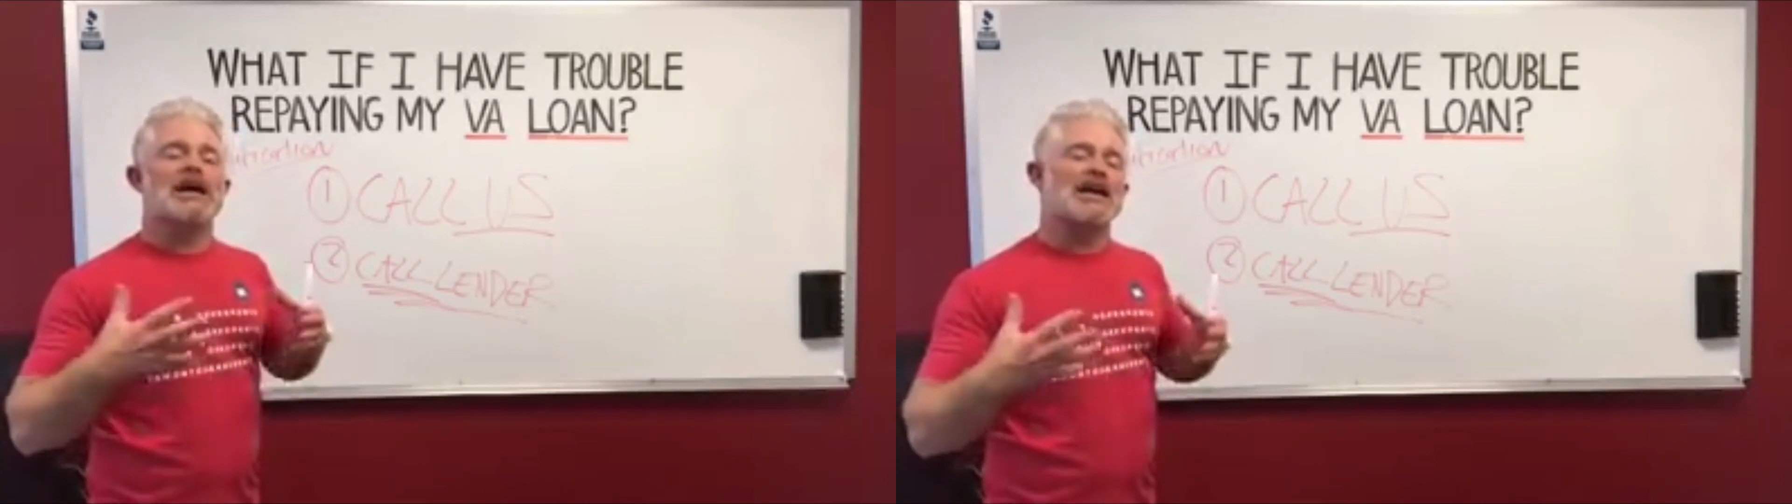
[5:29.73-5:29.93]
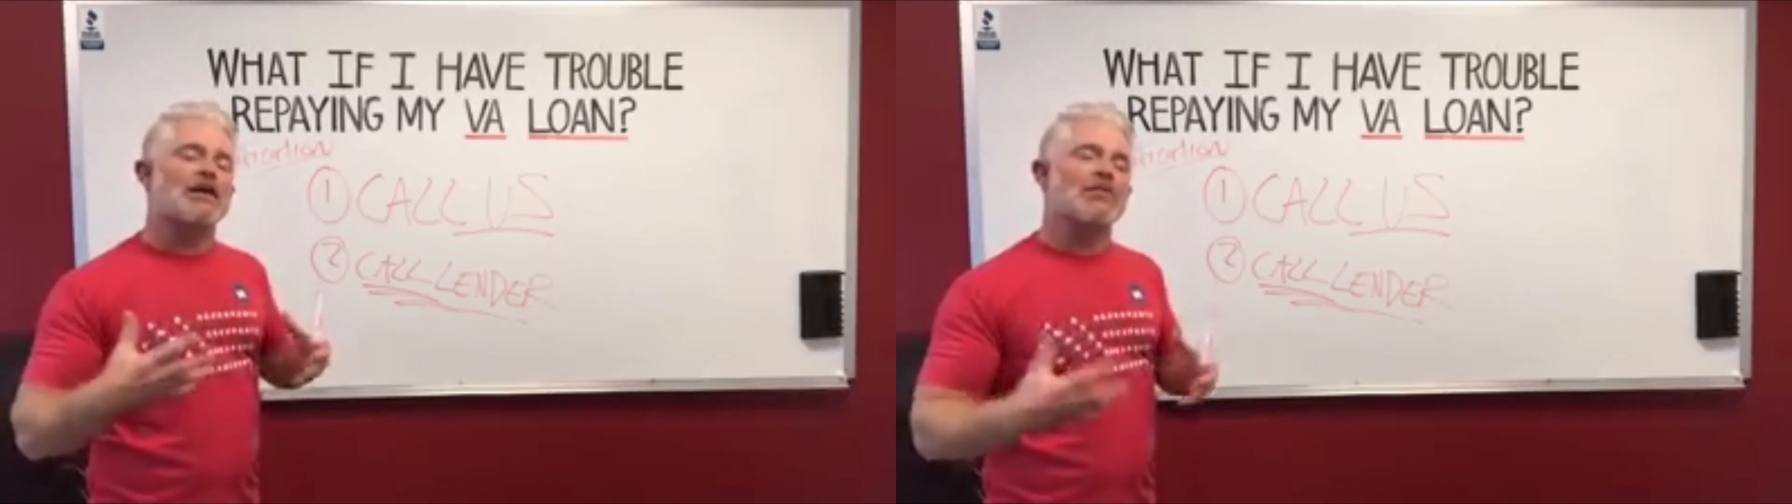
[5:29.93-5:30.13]

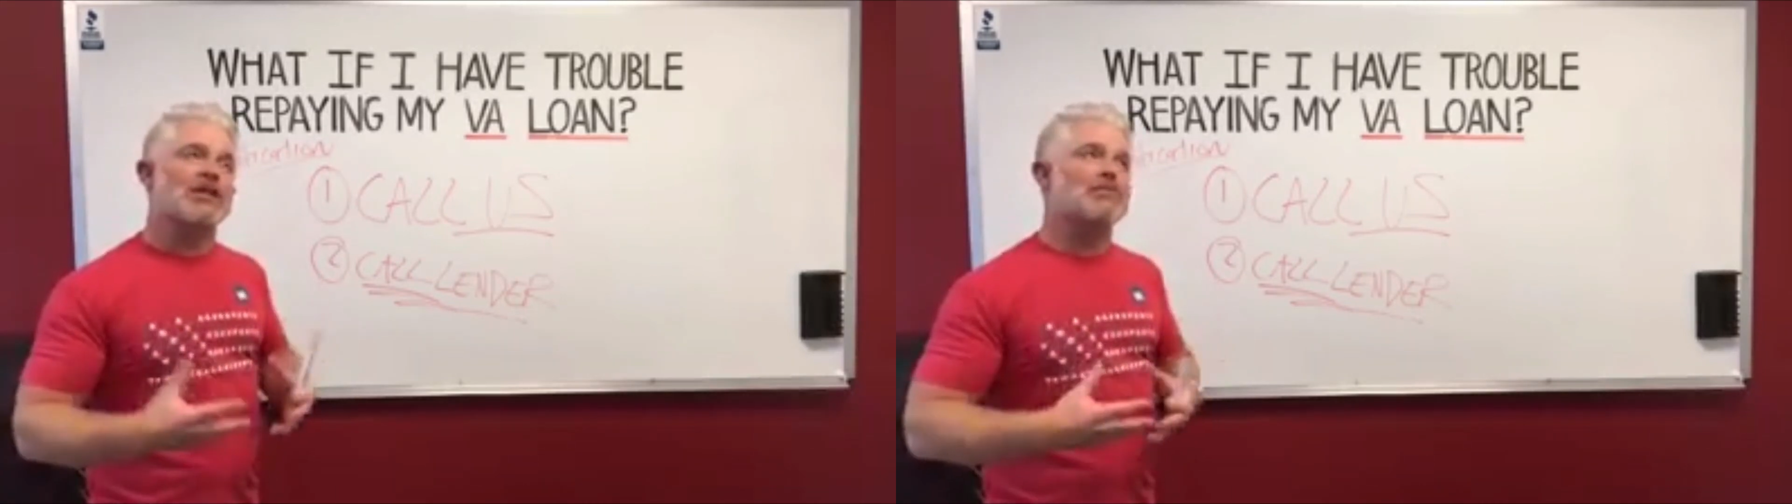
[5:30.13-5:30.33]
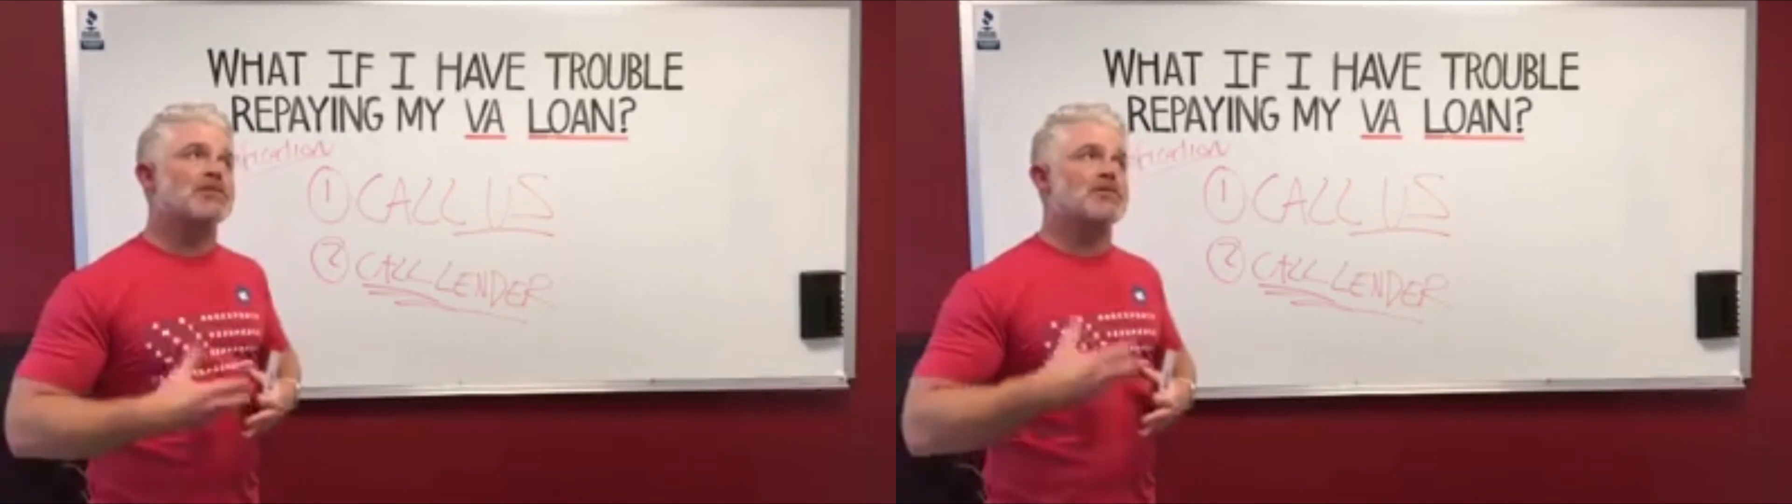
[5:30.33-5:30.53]
not come
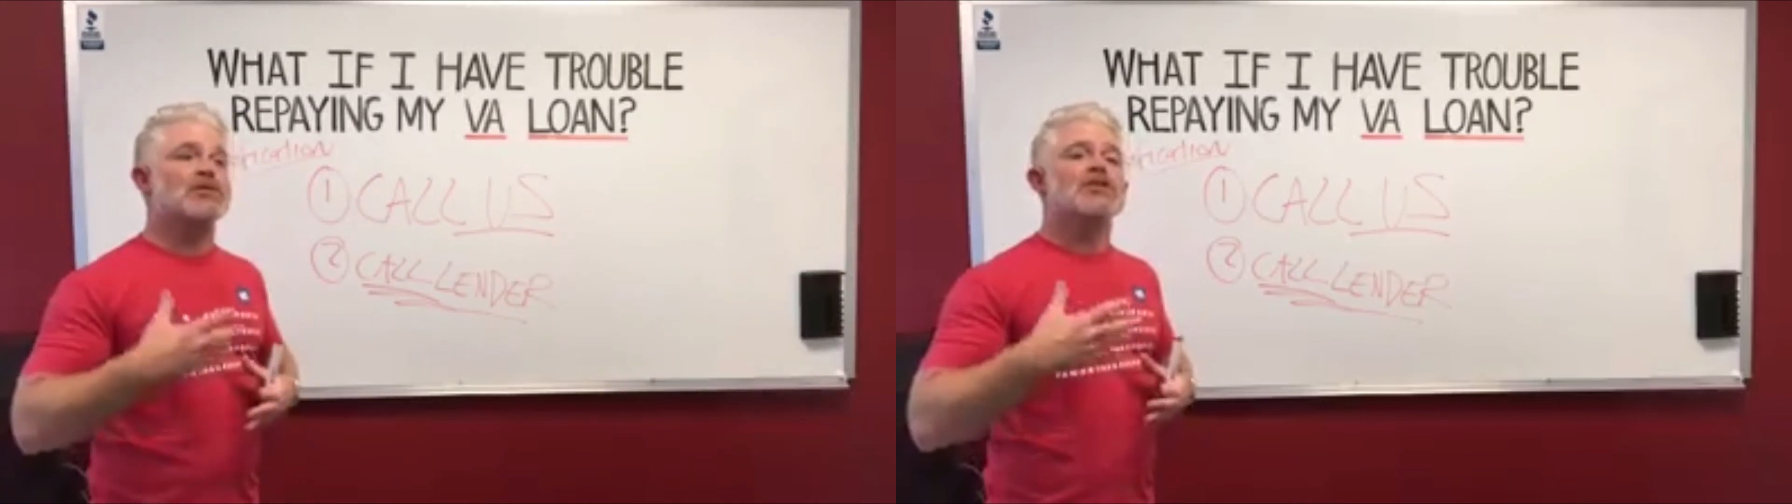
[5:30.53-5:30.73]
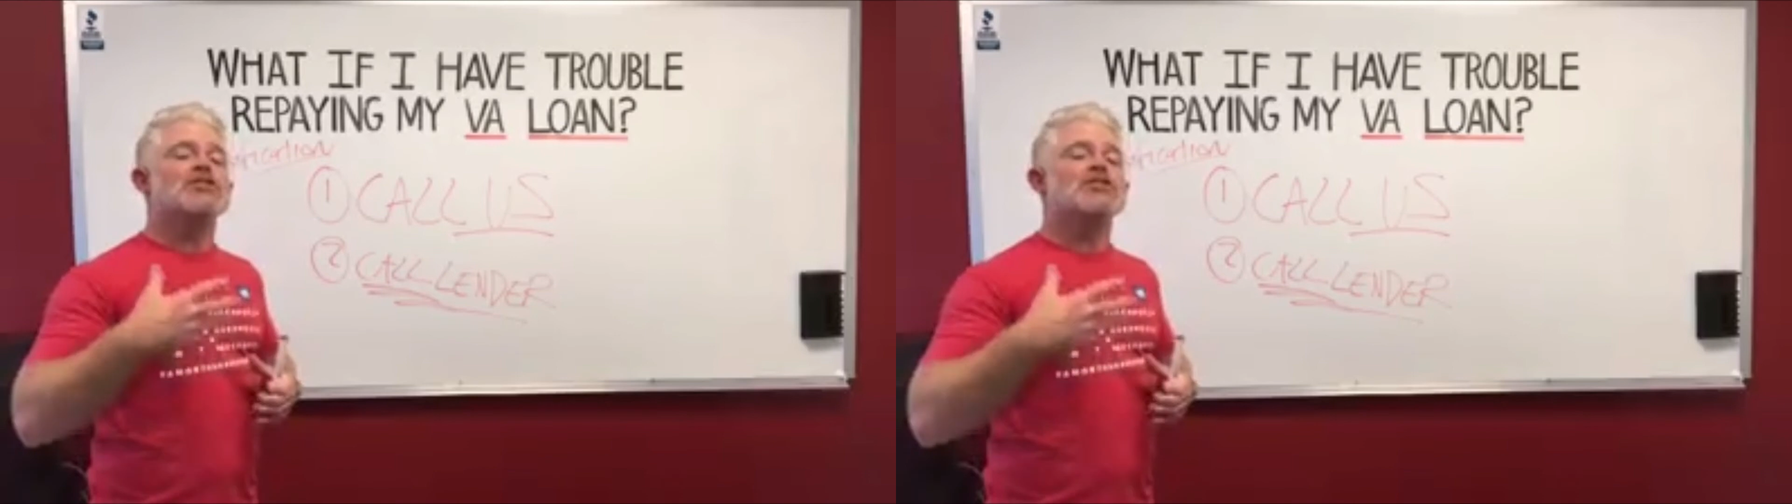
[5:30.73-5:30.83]
clean, but